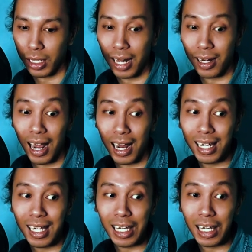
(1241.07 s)
And
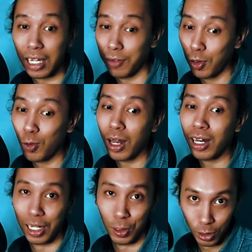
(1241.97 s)
if you
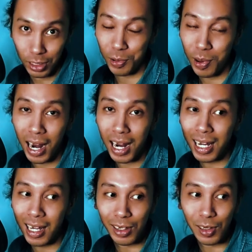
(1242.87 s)
want a good
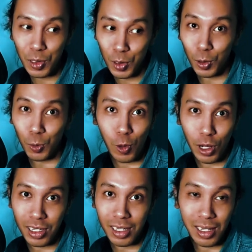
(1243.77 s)
cry, you should
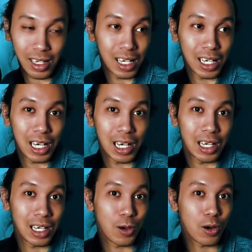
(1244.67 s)
watch
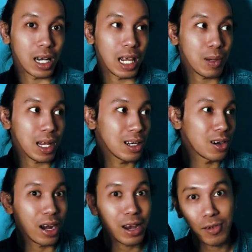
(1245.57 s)
Your Name
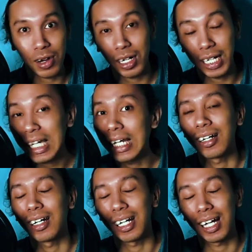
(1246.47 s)
Engraved Herein.